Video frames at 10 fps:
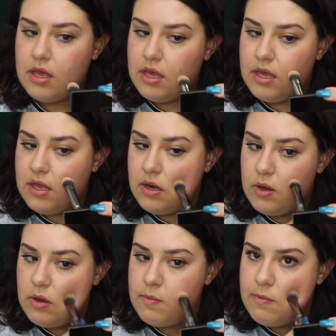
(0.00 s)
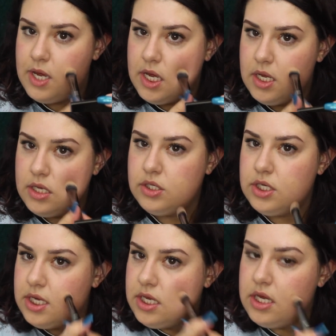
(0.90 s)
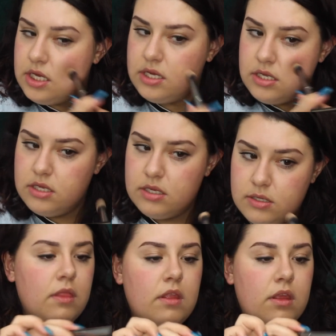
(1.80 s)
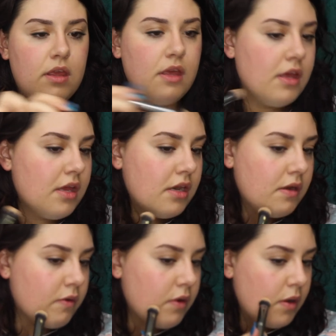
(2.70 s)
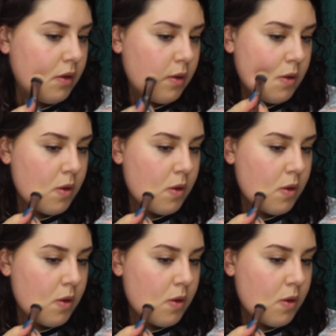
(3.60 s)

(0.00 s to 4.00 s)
And on my cheek here. And I've got